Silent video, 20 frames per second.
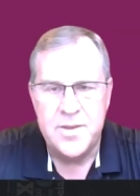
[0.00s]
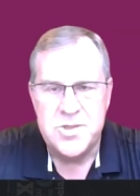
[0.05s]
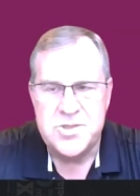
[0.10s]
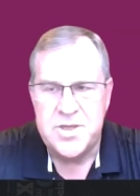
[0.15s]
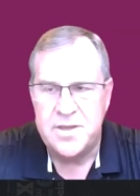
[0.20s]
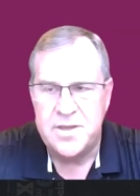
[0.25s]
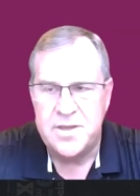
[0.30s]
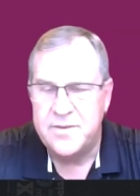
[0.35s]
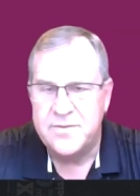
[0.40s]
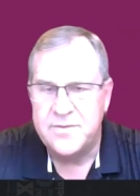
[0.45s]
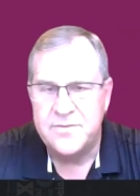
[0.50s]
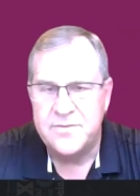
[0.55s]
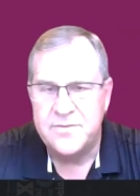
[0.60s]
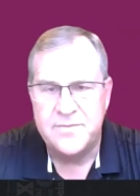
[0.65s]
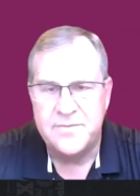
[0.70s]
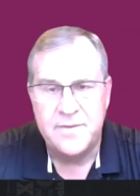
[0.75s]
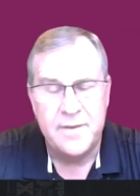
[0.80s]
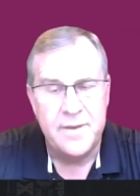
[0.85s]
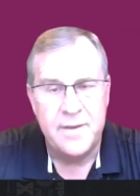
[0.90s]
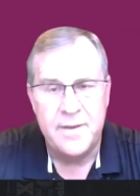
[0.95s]
She
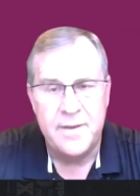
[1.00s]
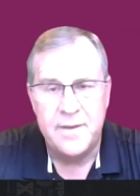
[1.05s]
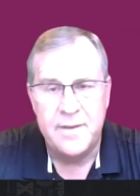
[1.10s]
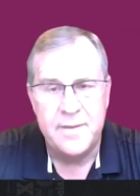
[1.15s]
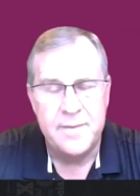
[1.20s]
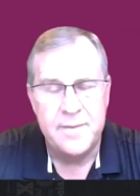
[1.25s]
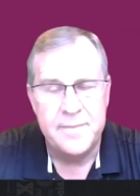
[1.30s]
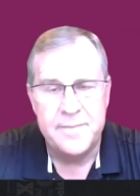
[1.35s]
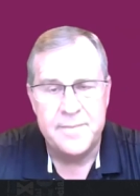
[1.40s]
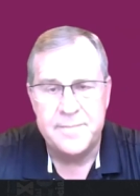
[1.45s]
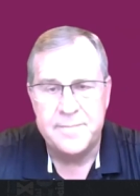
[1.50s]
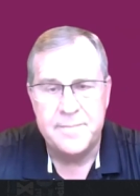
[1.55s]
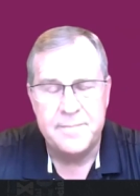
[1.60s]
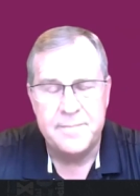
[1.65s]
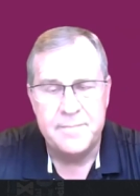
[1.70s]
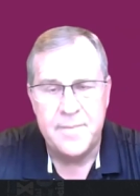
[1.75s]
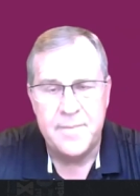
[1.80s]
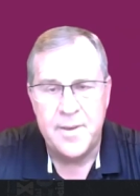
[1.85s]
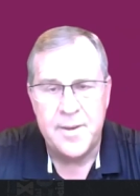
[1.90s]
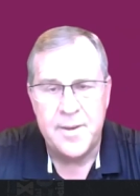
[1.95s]
is uh,
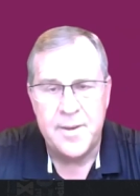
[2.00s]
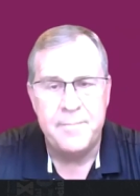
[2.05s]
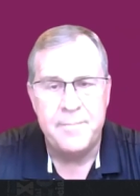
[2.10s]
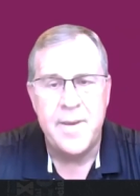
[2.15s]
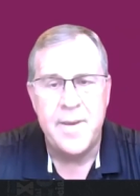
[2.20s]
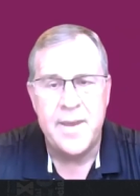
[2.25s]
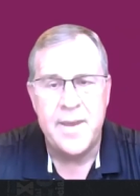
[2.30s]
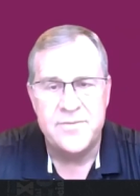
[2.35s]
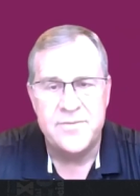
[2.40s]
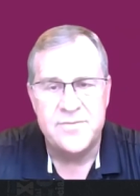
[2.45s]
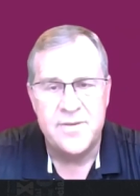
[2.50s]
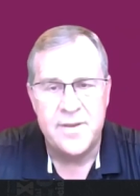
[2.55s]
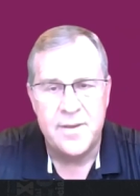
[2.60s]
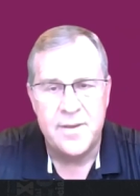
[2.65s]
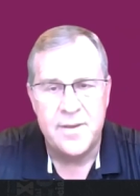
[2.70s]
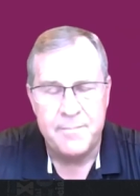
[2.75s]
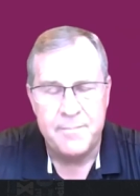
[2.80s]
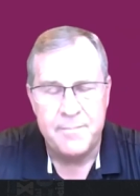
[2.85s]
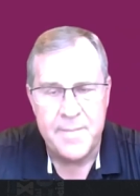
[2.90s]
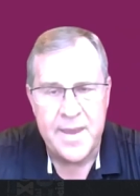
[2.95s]
an
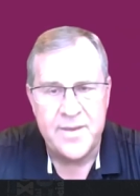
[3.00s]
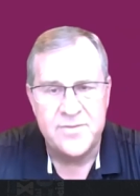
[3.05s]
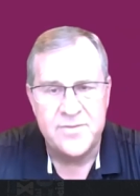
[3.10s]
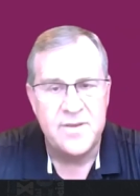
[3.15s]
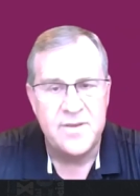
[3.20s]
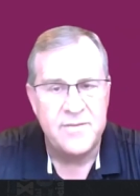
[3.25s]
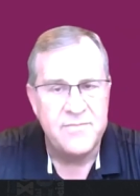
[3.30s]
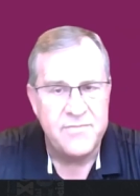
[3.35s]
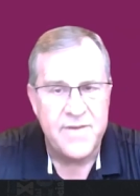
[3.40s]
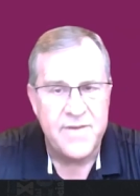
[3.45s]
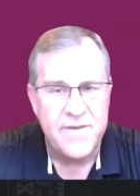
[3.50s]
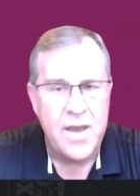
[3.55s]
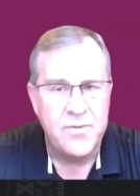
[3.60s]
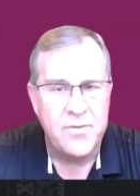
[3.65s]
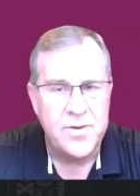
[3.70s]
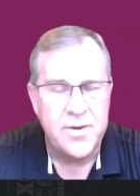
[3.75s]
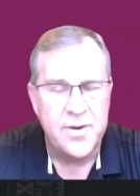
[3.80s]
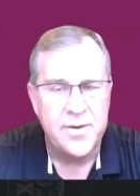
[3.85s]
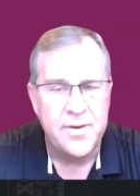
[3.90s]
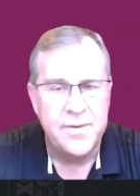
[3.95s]
amazing, amazing
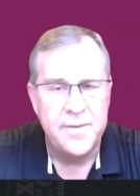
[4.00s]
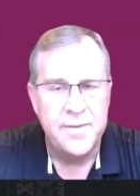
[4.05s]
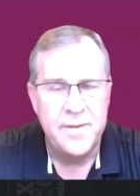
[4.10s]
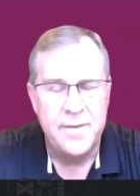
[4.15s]
founder.